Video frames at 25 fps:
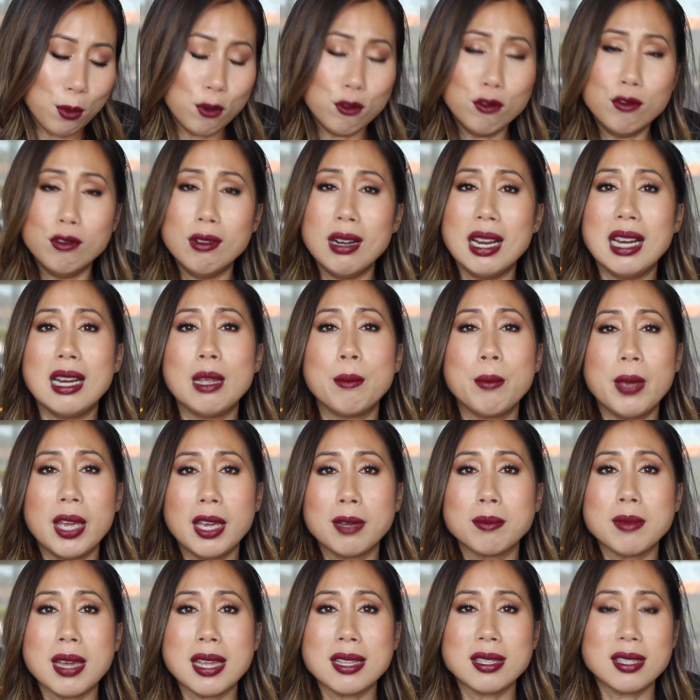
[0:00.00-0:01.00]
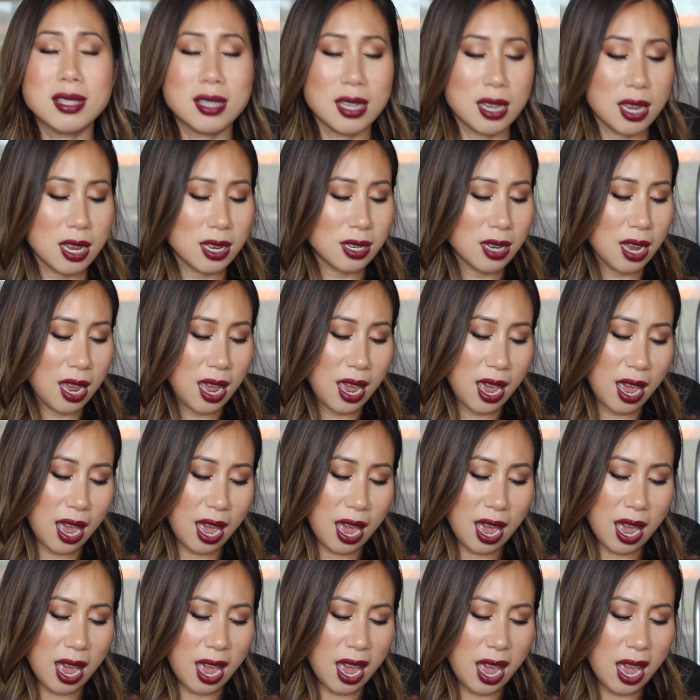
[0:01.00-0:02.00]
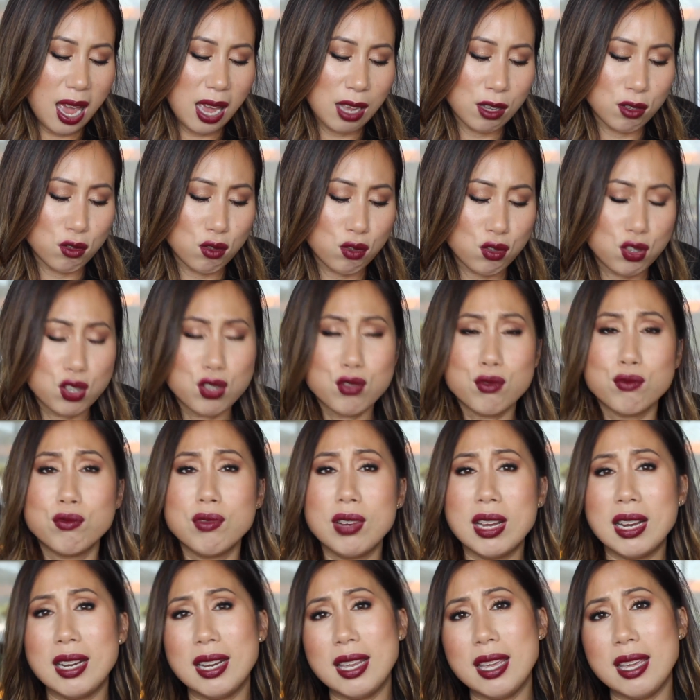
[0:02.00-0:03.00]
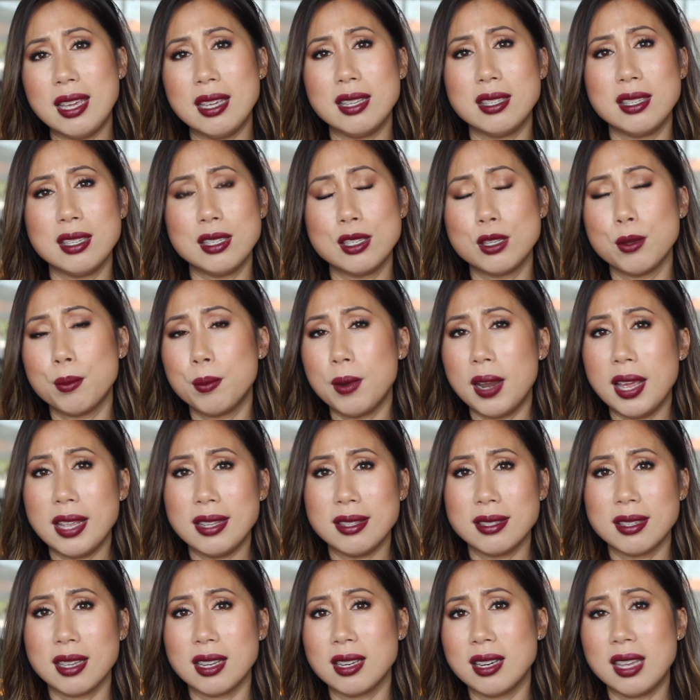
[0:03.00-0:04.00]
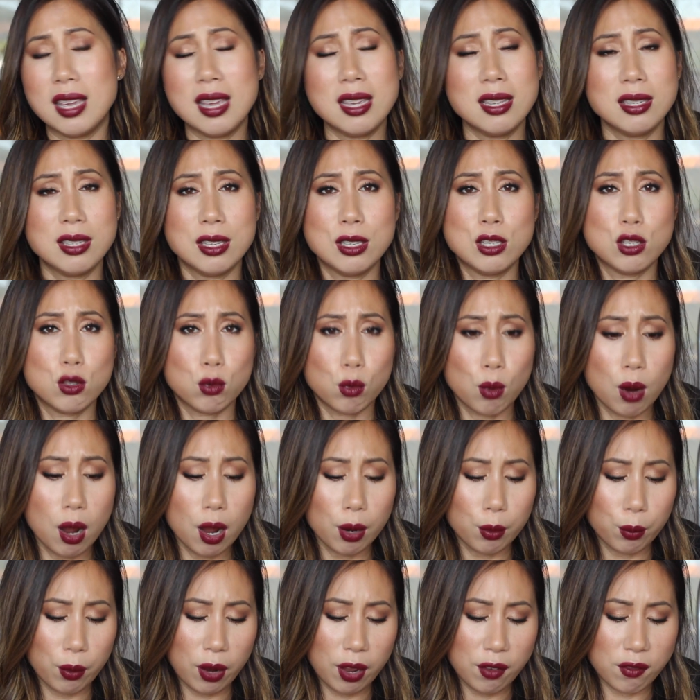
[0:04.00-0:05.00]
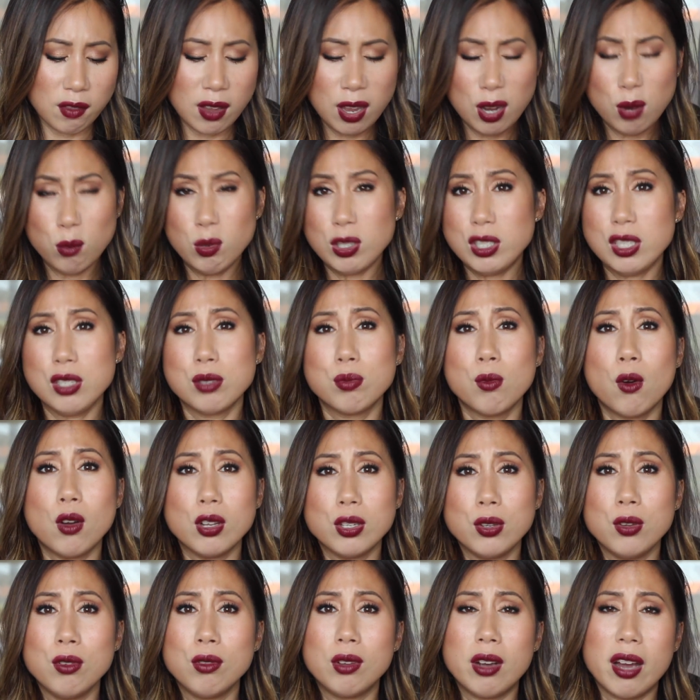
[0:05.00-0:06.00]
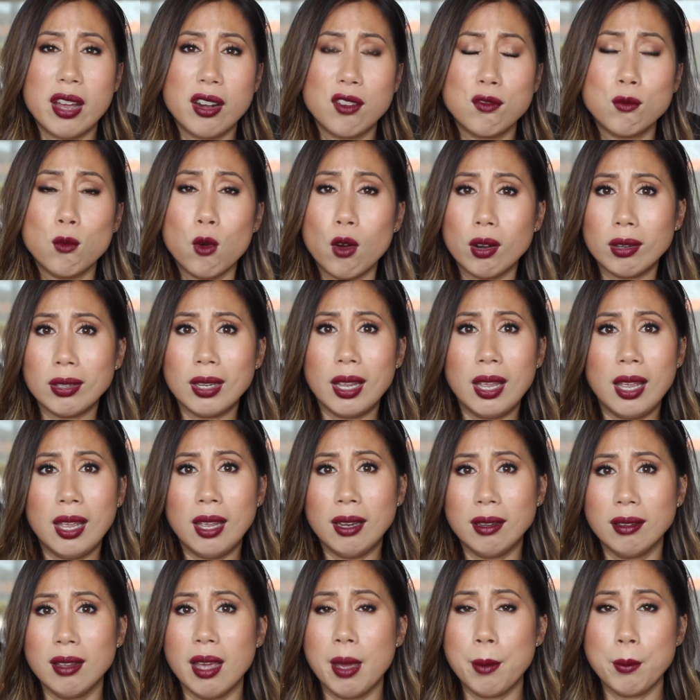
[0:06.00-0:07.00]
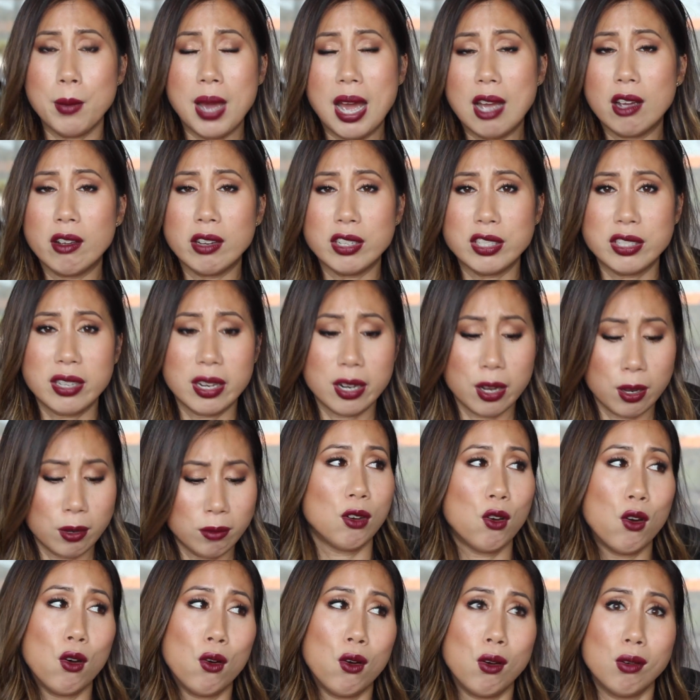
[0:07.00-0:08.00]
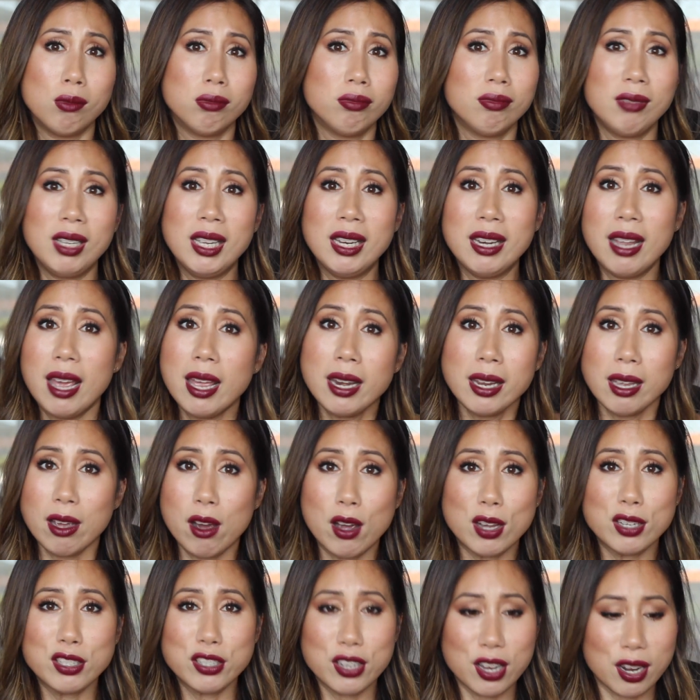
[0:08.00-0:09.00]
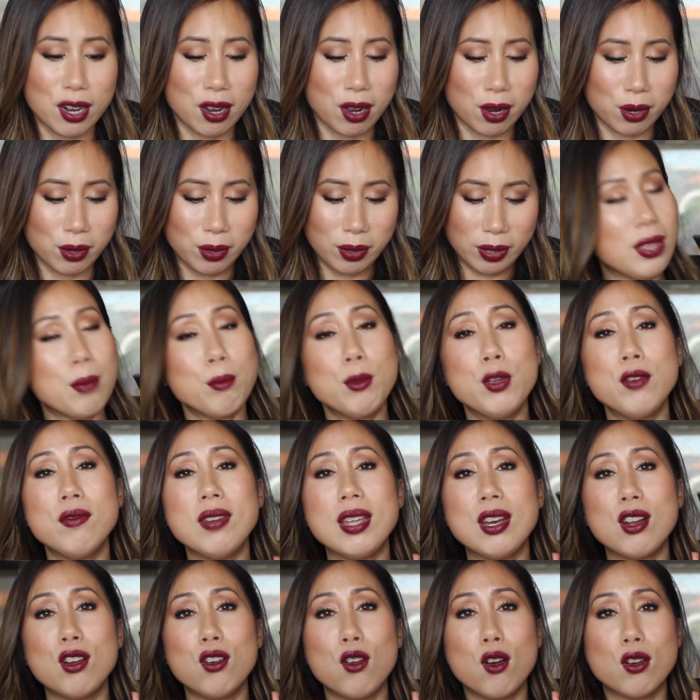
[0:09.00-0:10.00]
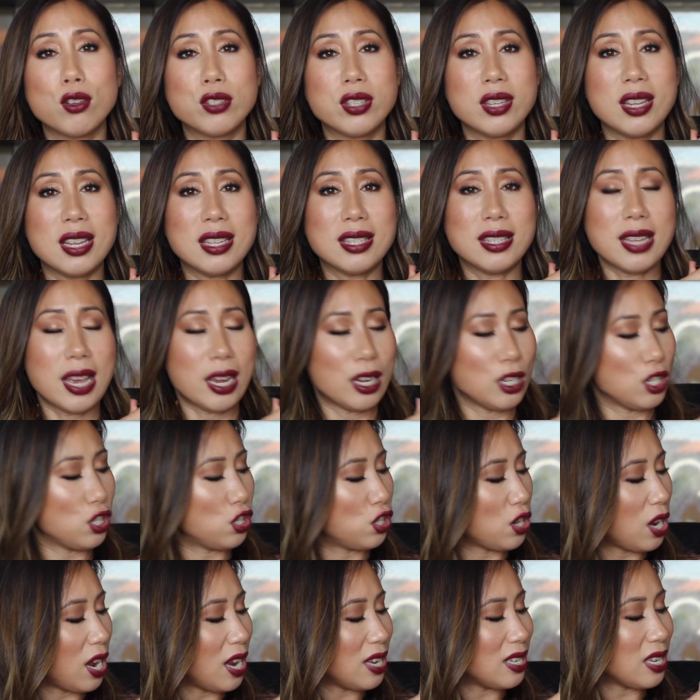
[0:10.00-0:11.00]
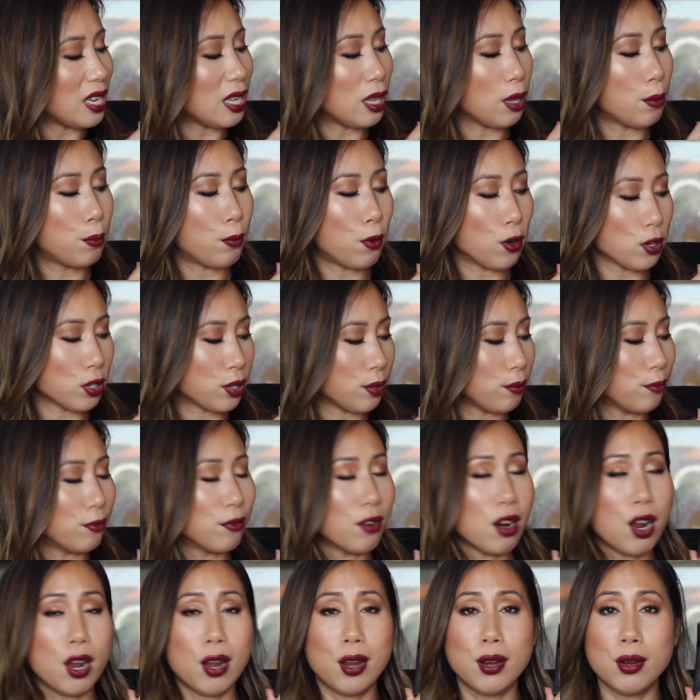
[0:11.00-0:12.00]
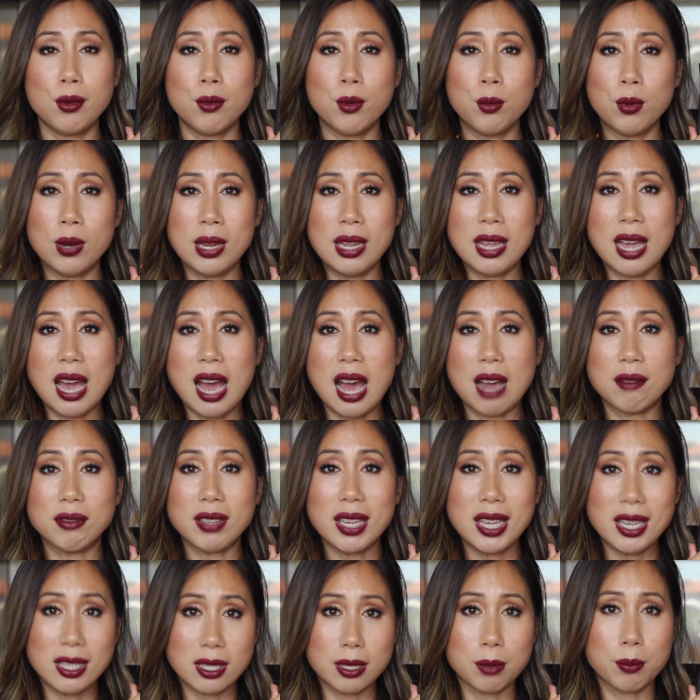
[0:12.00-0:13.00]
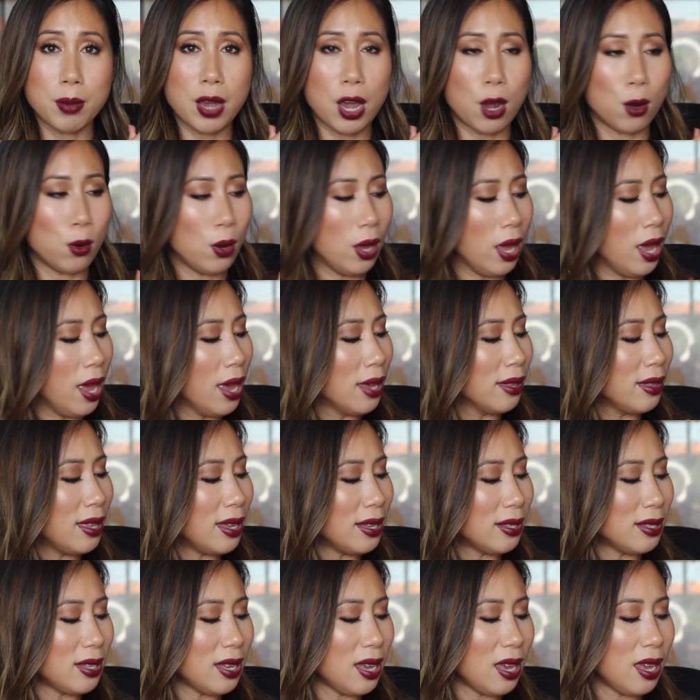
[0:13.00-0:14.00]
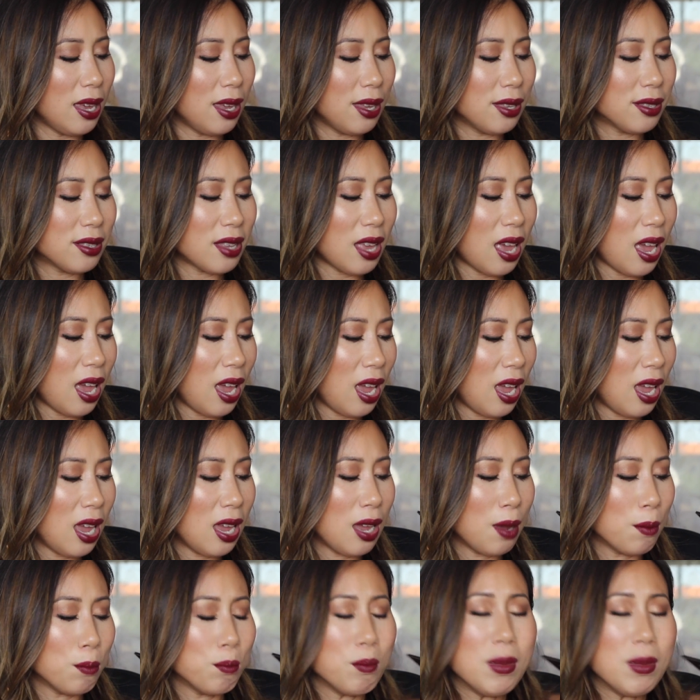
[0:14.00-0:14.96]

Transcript: really pigmented, and just really easy to blend and easy to work with, which is what you kind of want in a matte eyeshadow or in any eyeshadow. Then moving along to the second shade in the bottom row, we have Isabel. This is a